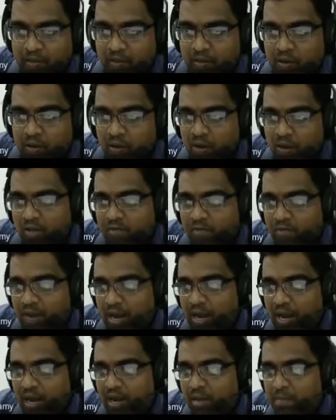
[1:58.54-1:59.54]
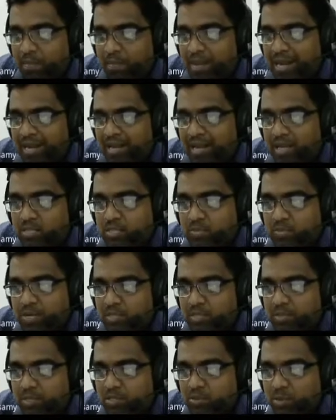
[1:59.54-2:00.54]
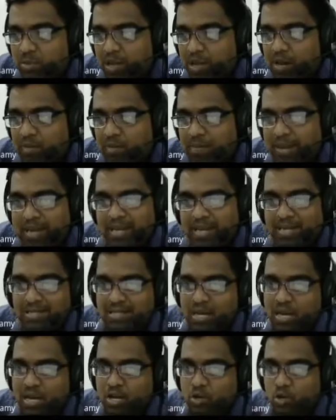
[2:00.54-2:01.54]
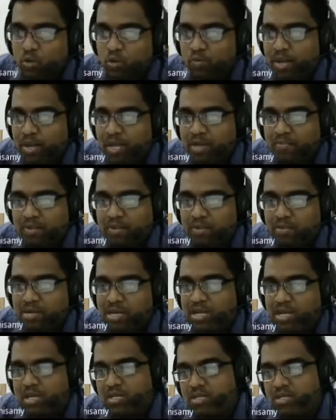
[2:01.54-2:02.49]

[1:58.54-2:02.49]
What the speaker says: Okay, when beta is much small, beta sin 2 pi FMT is